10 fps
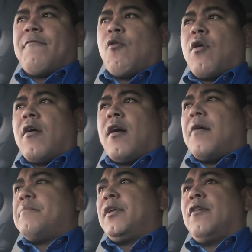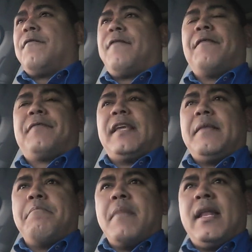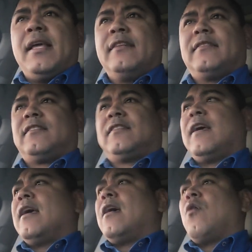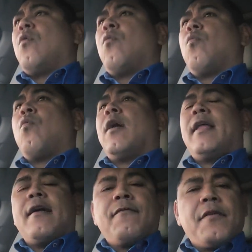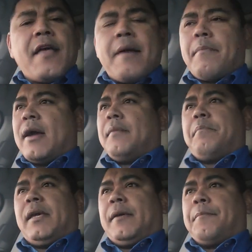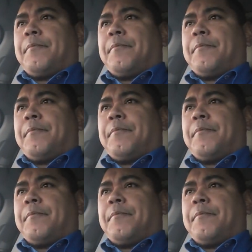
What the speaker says: for 15 minutes, whatever that might be.